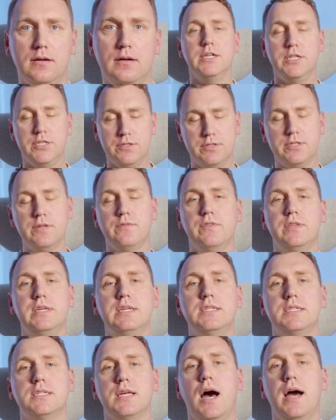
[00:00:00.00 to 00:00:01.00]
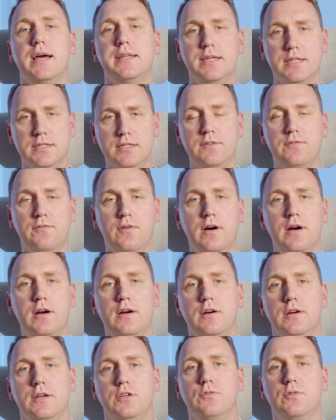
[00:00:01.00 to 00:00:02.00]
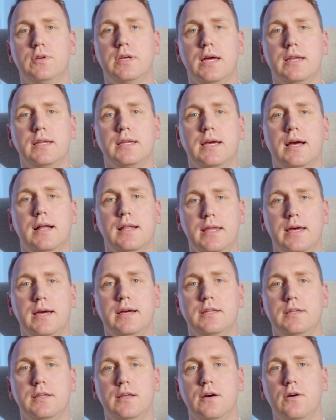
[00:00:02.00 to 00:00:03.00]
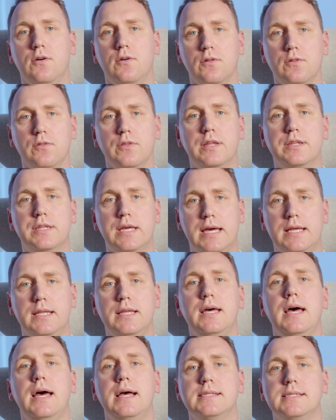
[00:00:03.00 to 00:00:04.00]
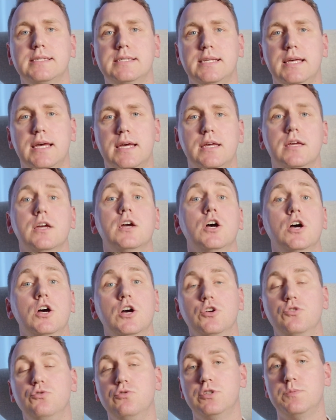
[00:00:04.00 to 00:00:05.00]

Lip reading: Using this identifier, you can collect all the data and say, you